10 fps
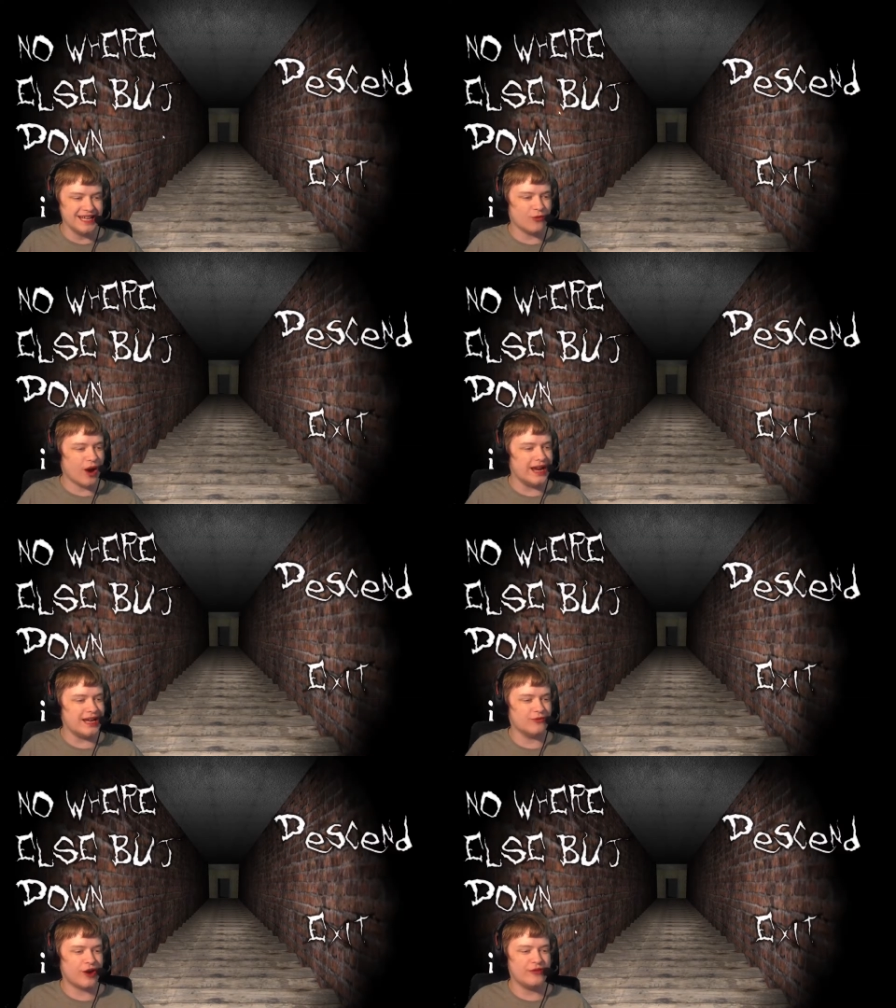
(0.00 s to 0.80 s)
why
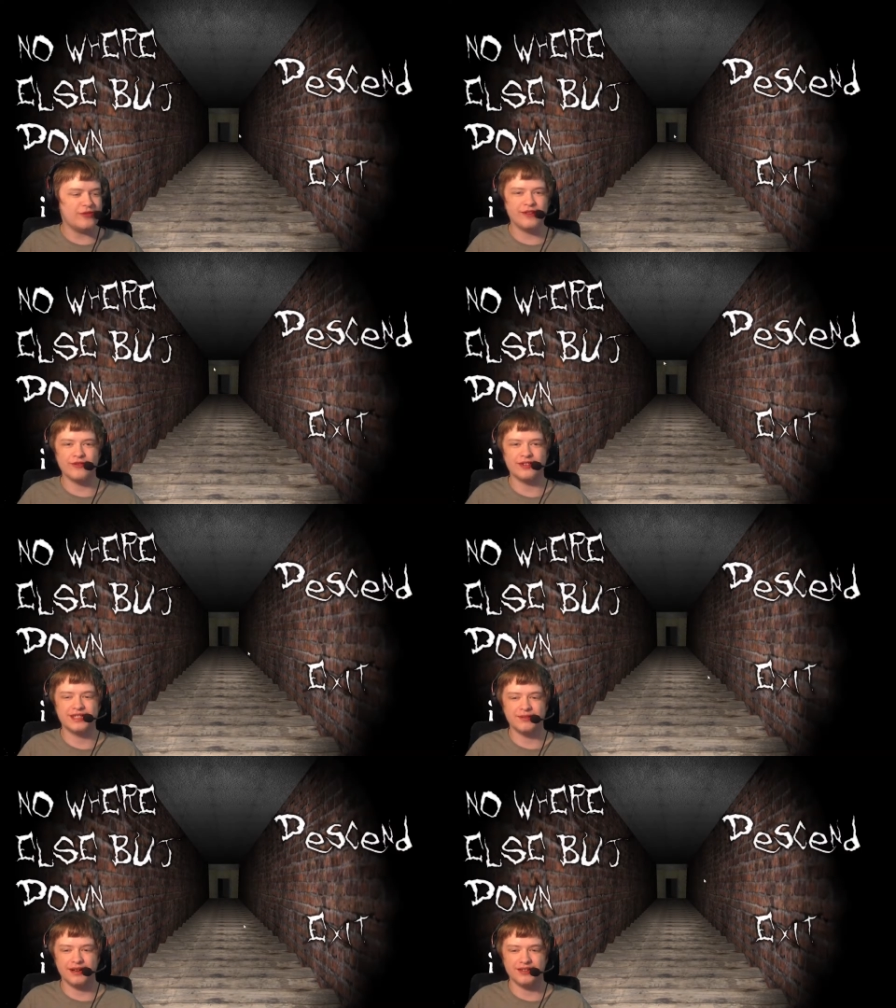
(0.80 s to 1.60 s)
why would ever want
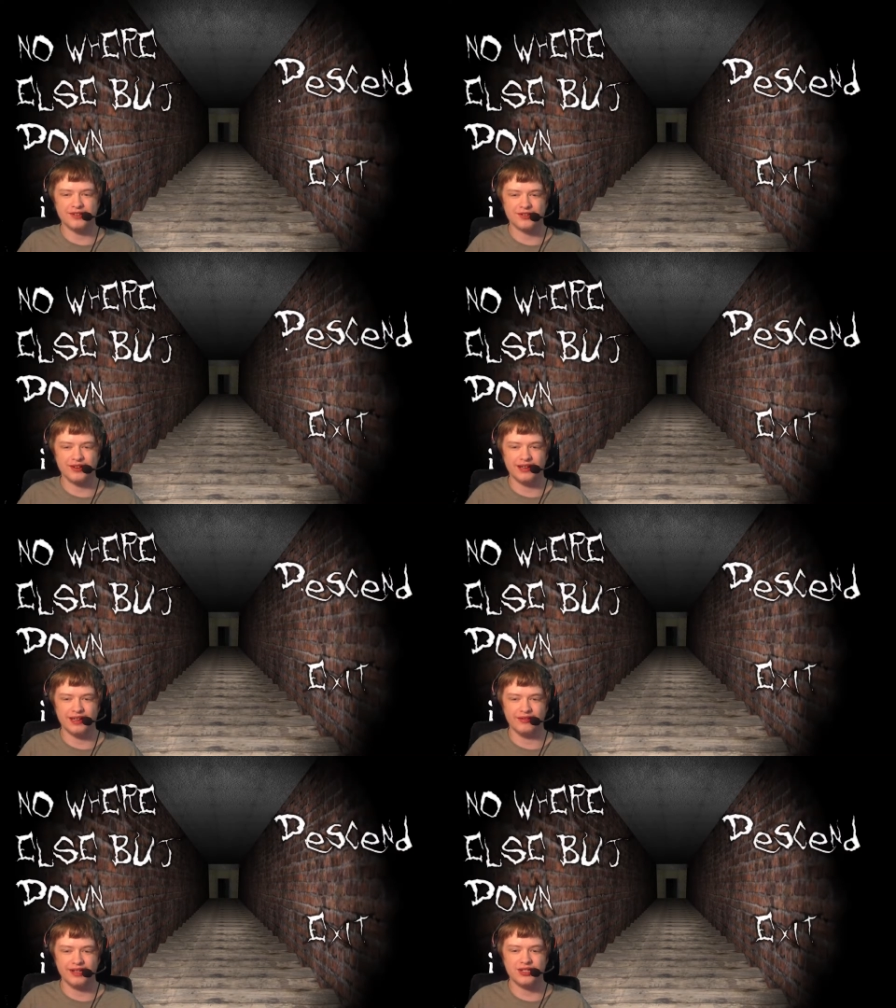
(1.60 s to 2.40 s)
to go back to this screen? Okay,
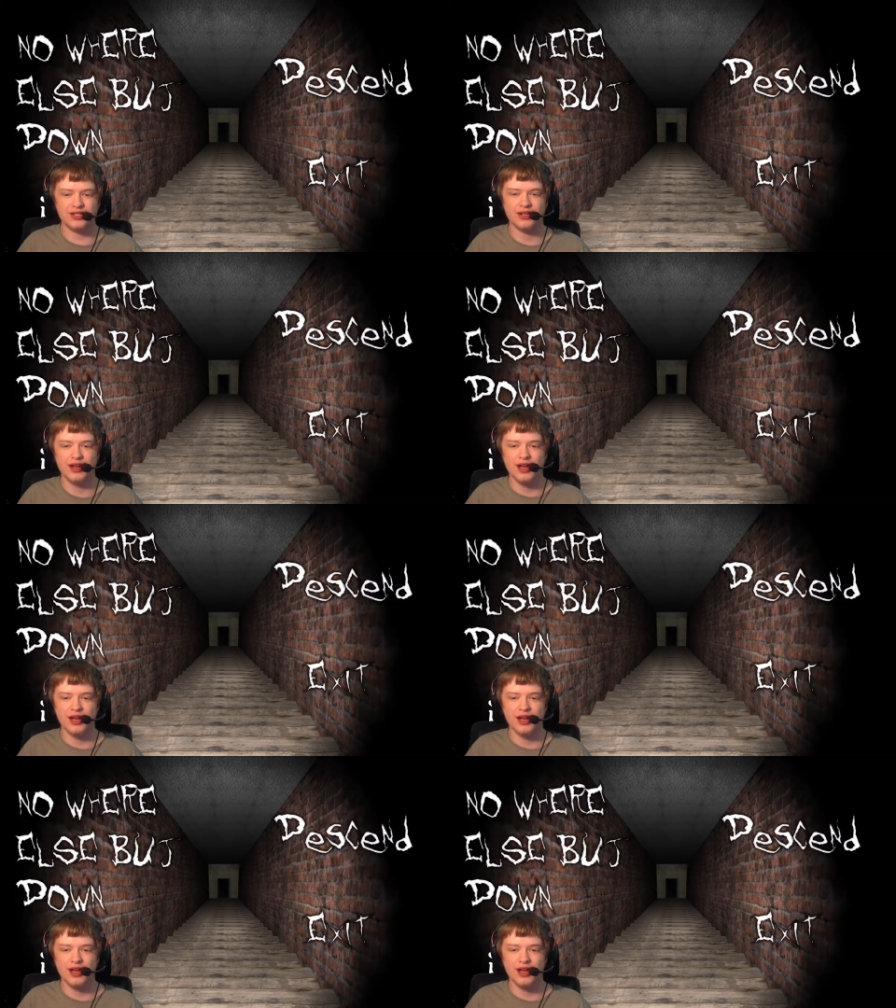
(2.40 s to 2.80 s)
let's